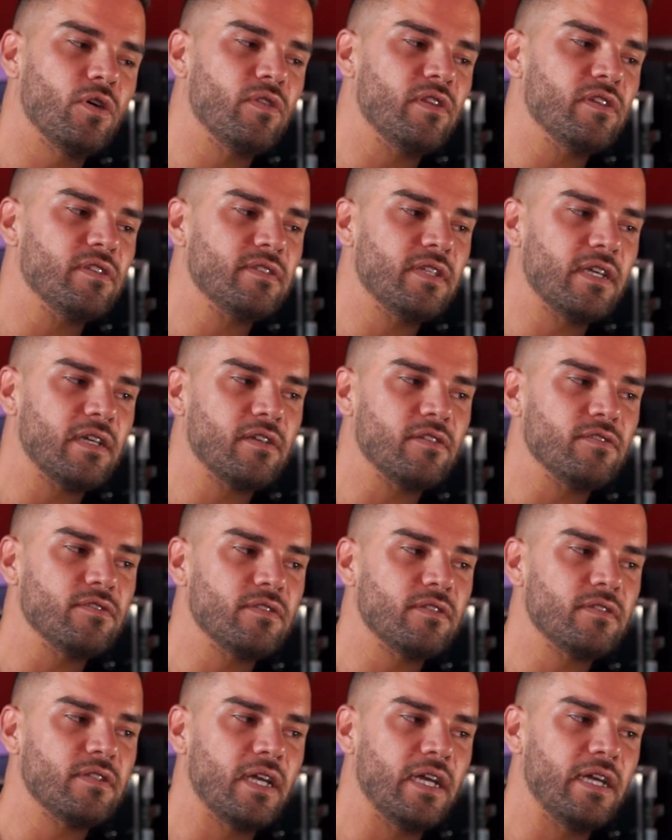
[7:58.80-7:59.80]
the second
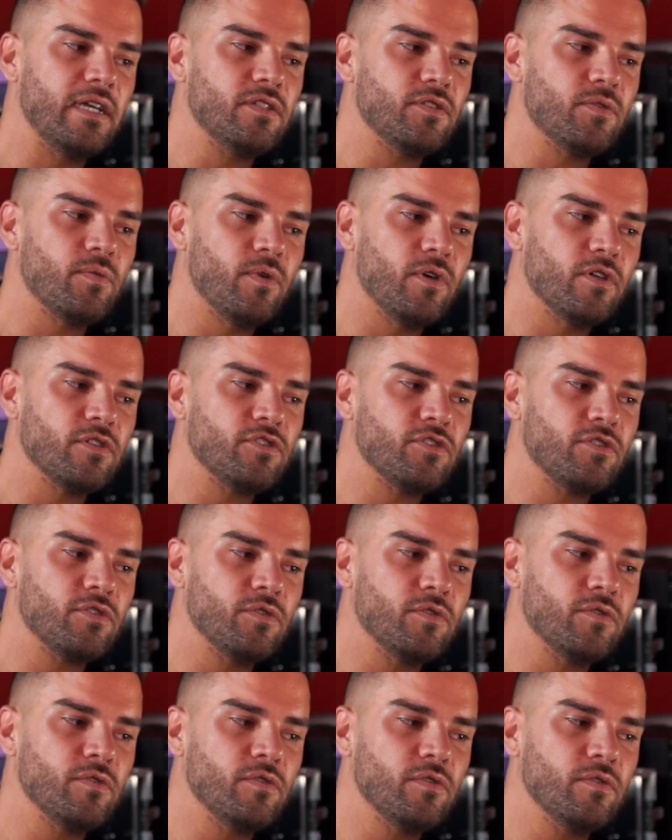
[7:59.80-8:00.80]
stage was
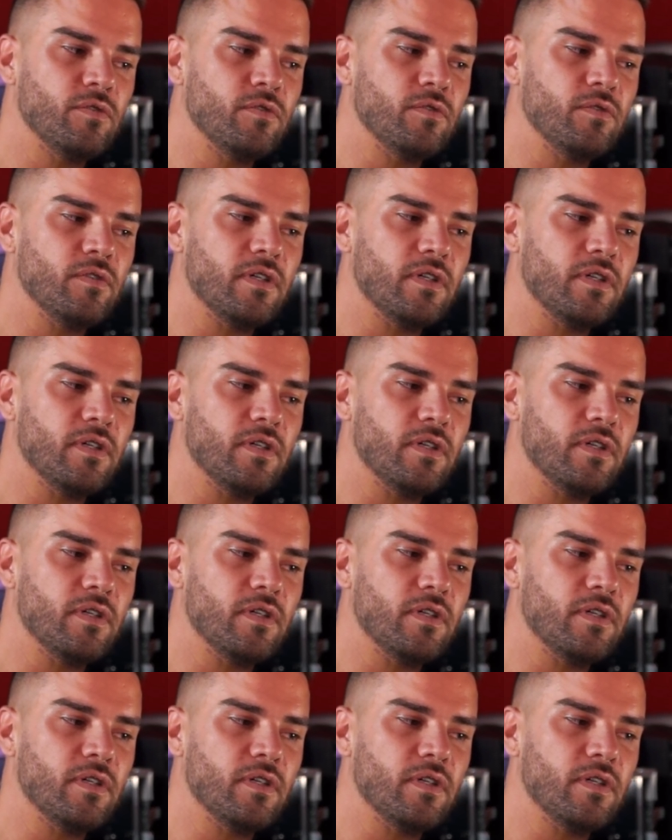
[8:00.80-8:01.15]
to